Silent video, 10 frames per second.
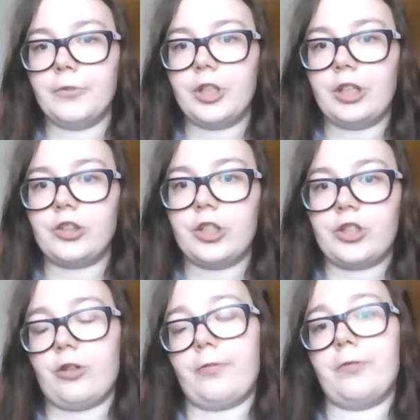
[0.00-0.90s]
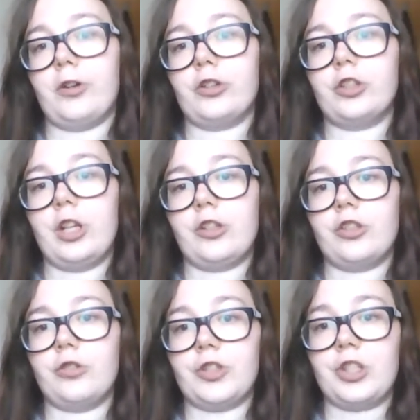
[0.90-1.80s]
that is offered at
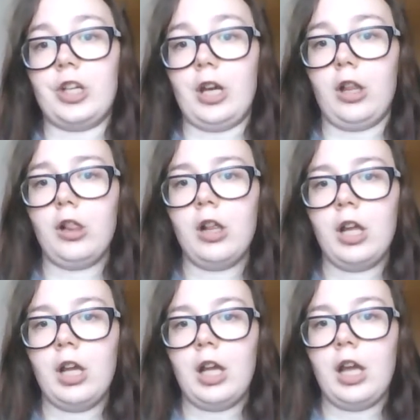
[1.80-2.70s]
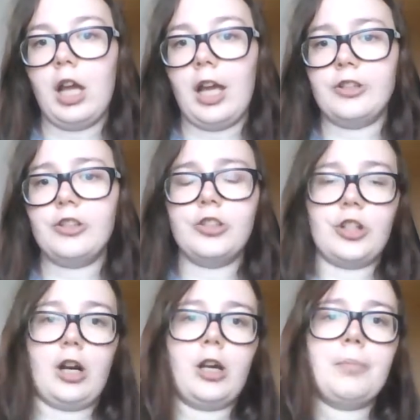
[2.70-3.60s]
UCL. At the
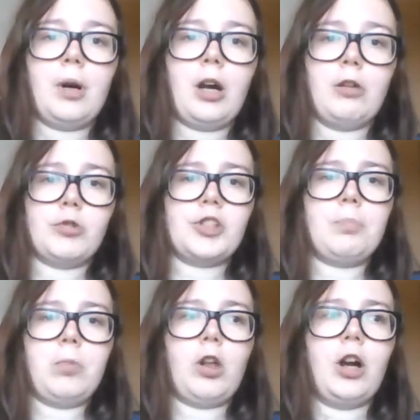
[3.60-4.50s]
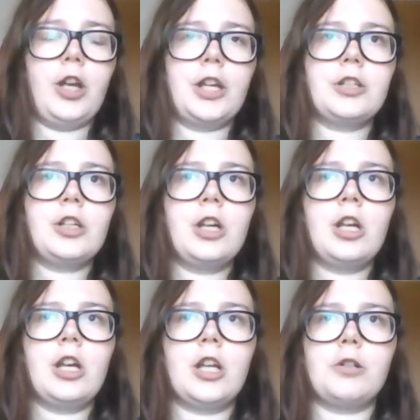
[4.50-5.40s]
time I was applying,
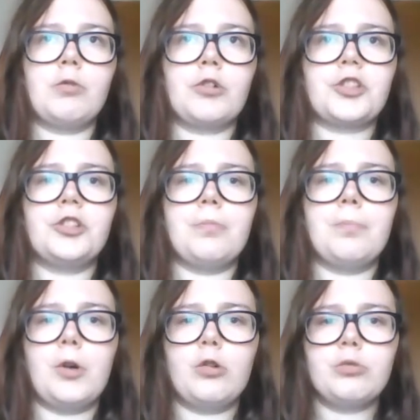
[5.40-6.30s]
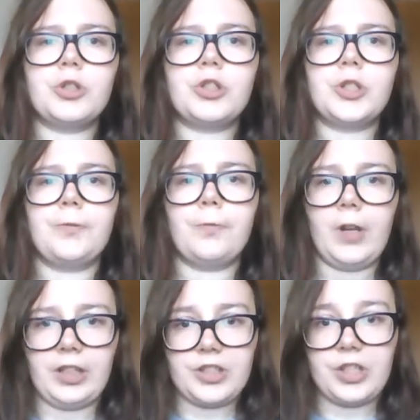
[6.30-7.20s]
it was the most
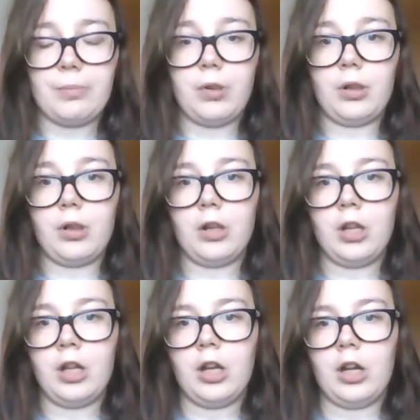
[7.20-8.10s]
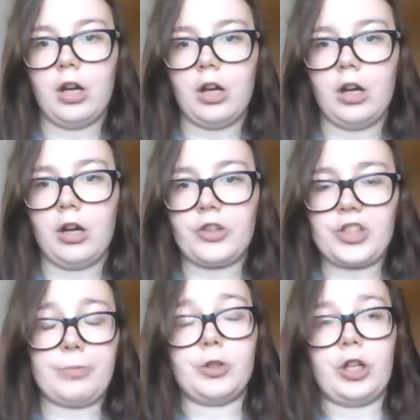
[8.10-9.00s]
flexible
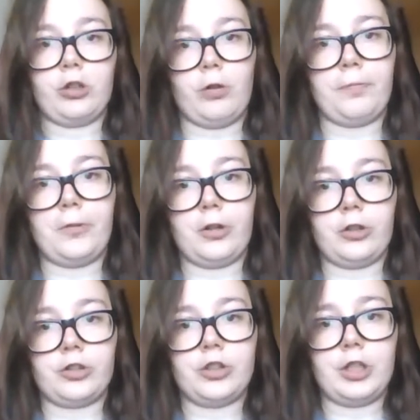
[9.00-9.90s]
subject offered